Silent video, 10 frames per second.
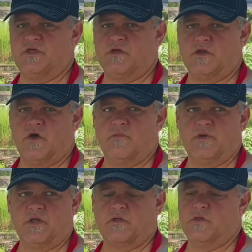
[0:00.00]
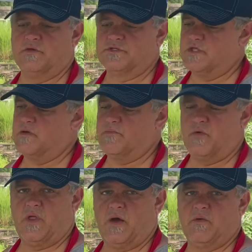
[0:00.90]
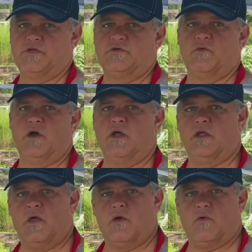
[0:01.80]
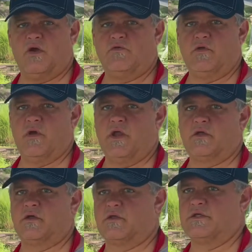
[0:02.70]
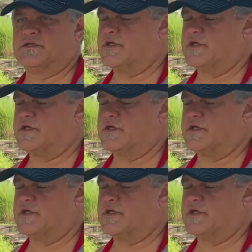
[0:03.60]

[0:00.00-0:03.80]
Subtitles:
You can open and close them, pull out what you want whenever you're ready to cook this